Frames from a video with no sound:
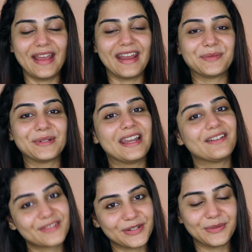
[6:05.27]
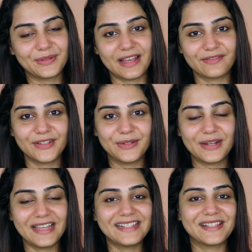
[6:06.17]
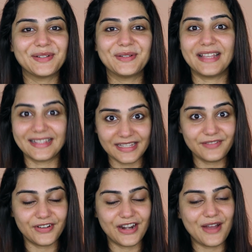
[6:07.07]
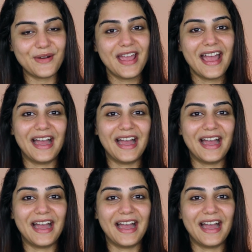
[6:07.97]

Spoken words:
and I would love to do that for you guys. So that's it for now.